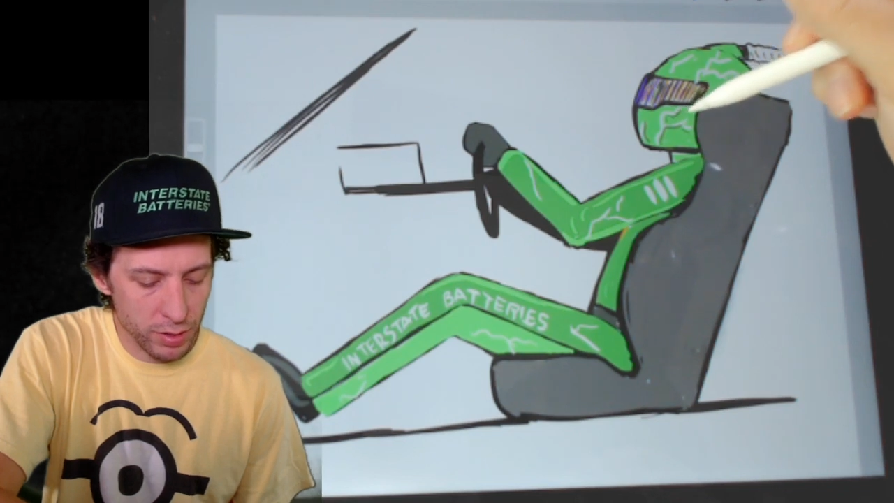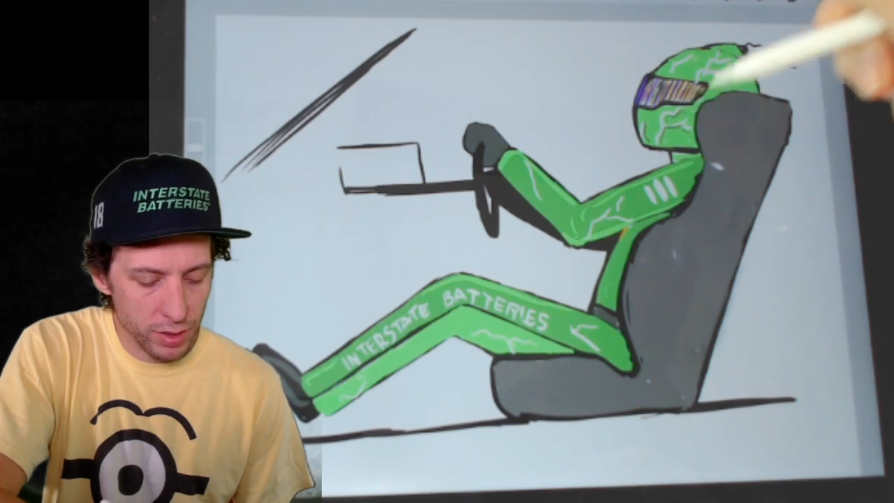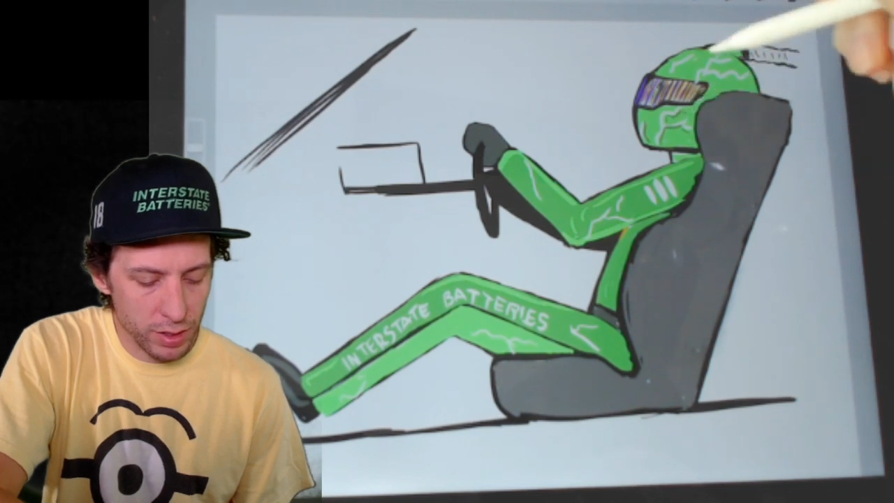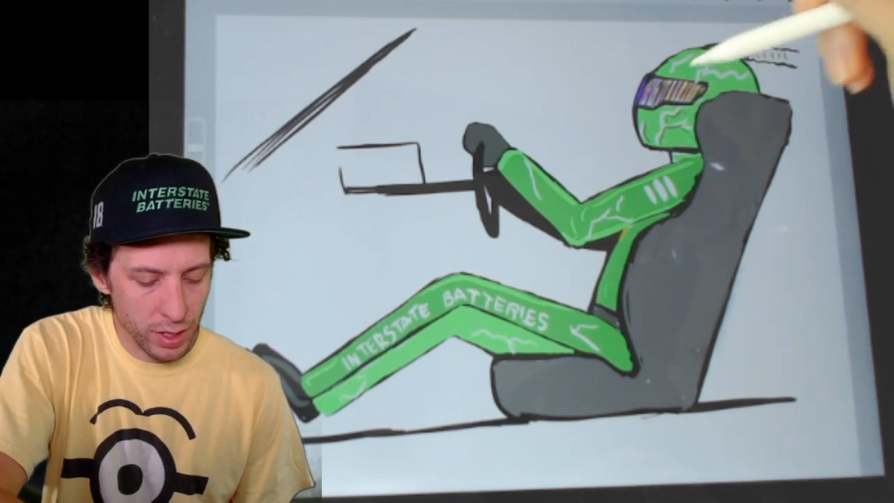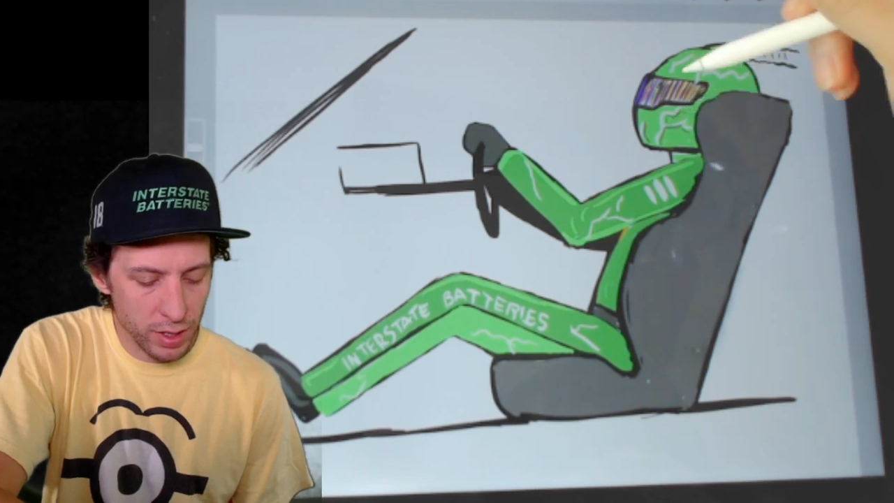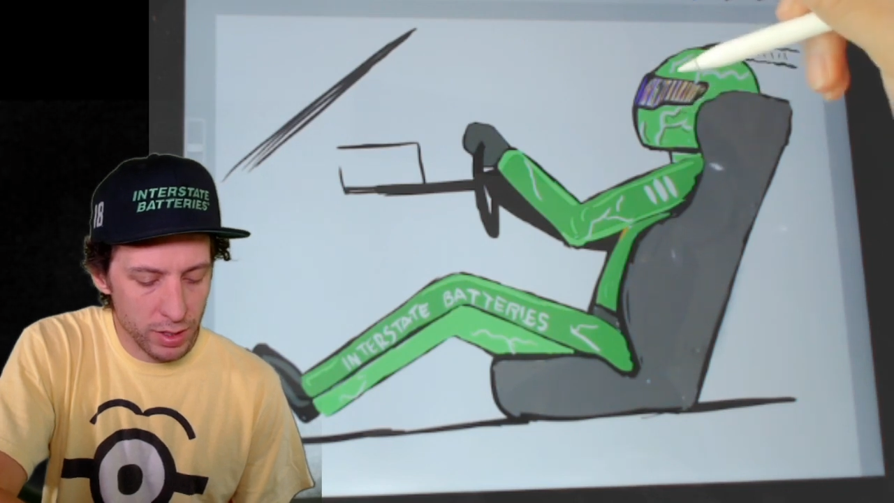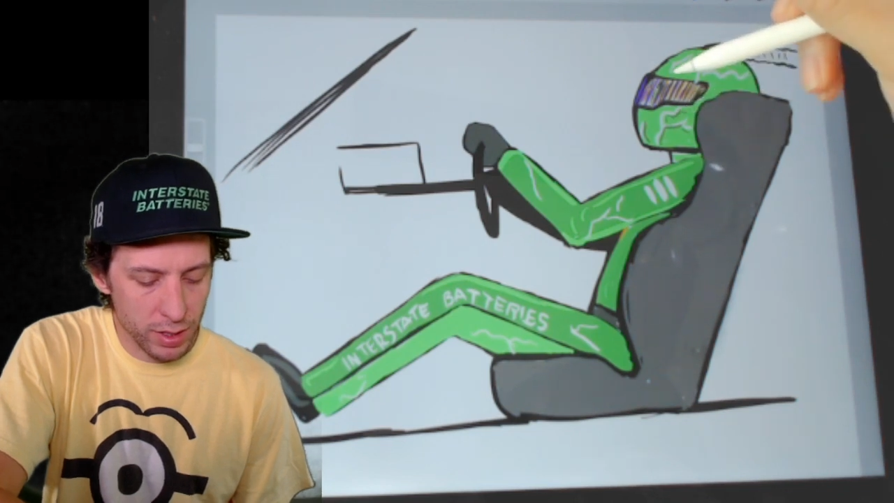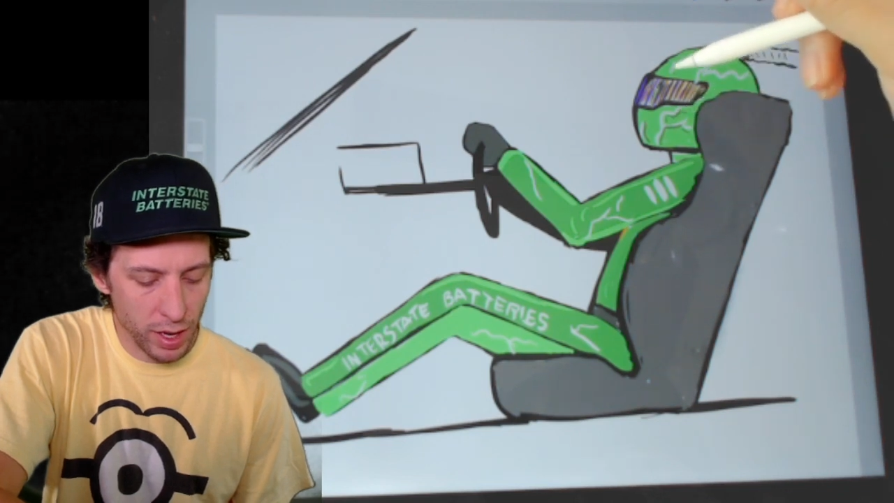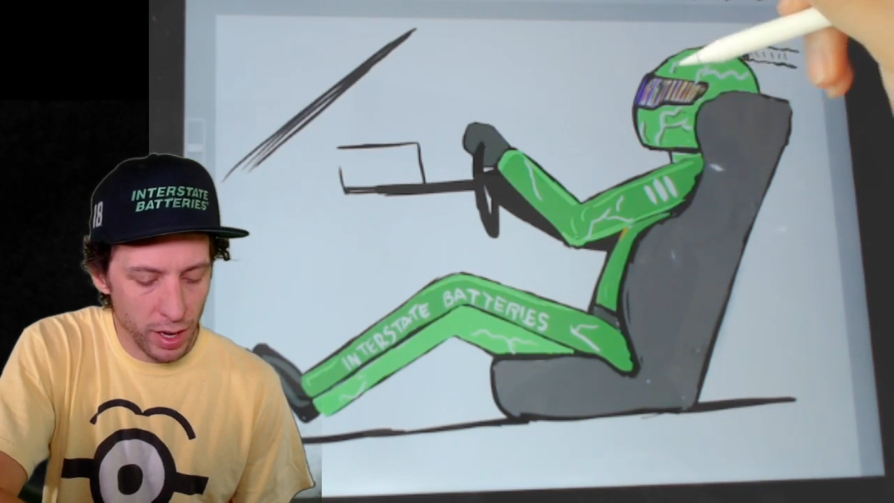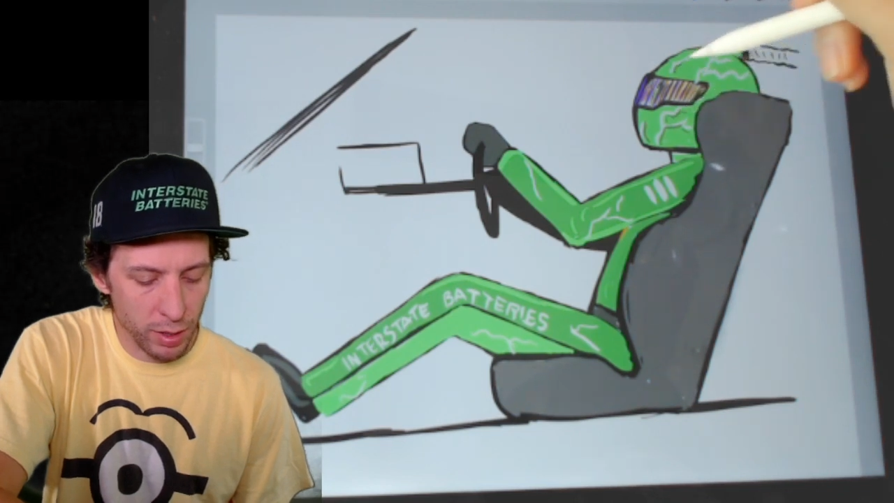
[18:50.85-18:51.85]
In this case, it's
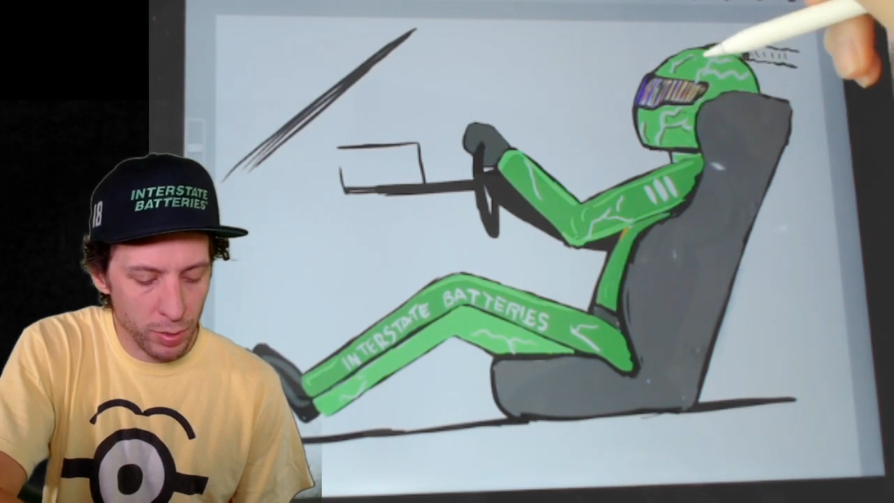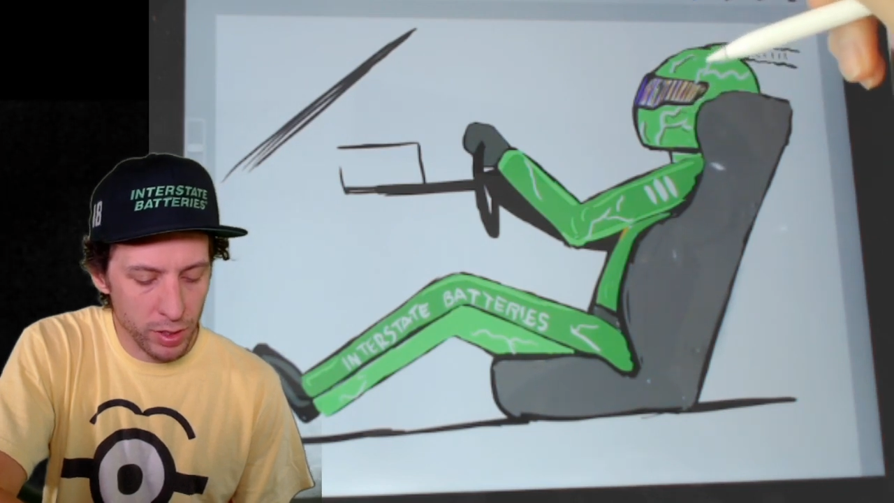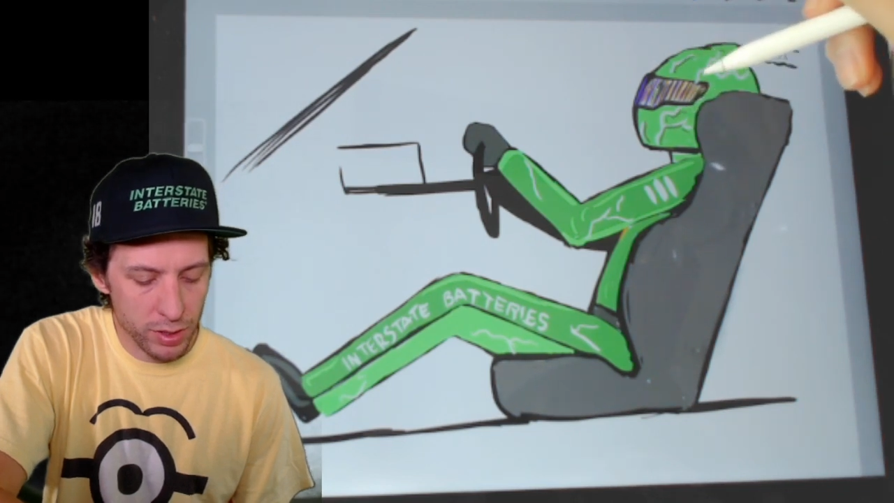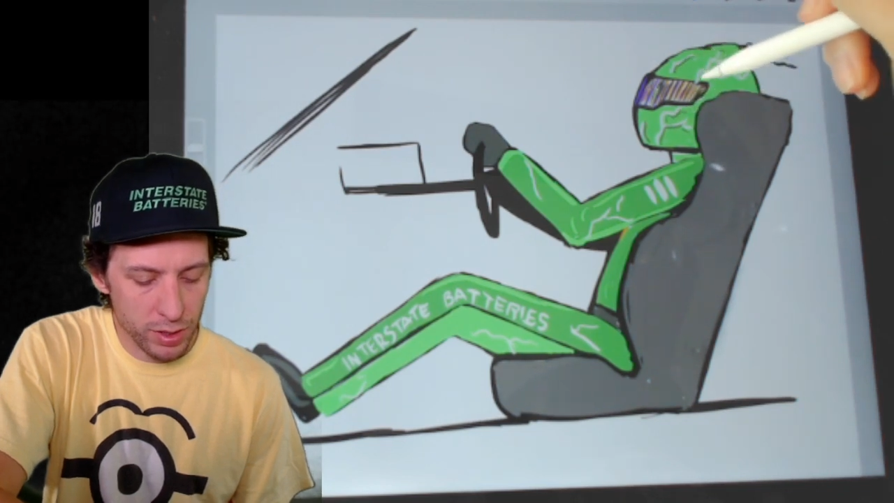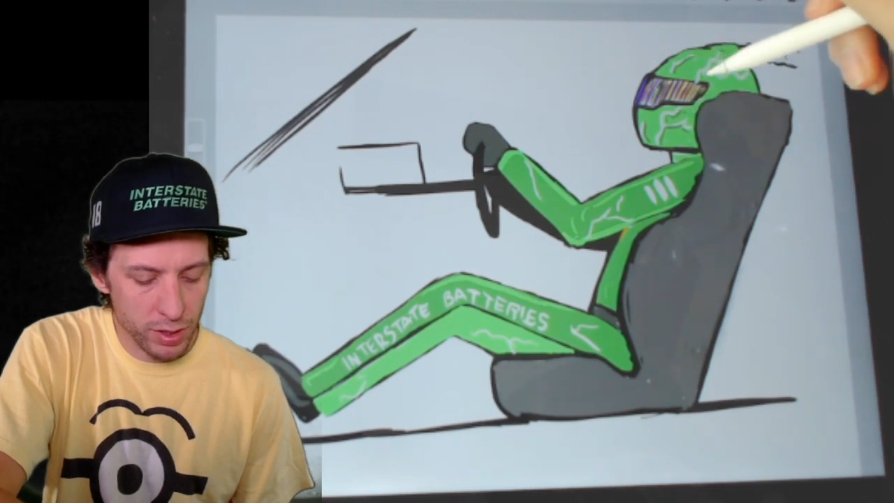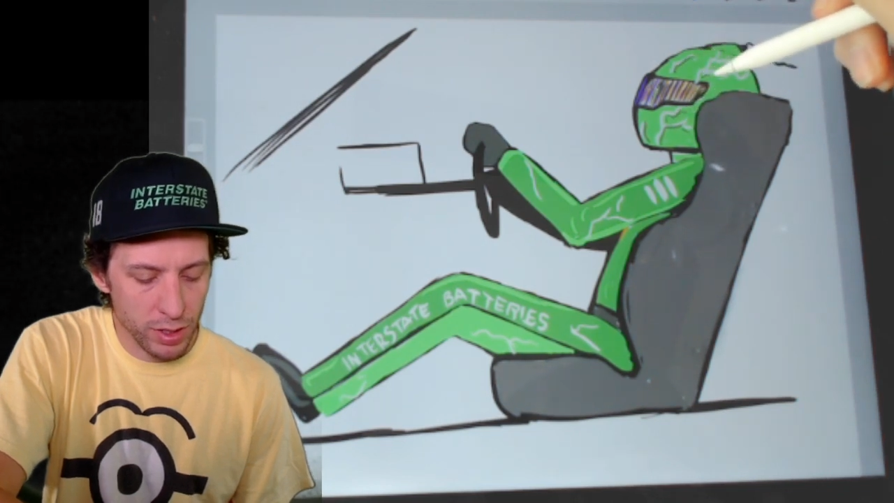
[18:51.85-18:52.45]
Kyle Busch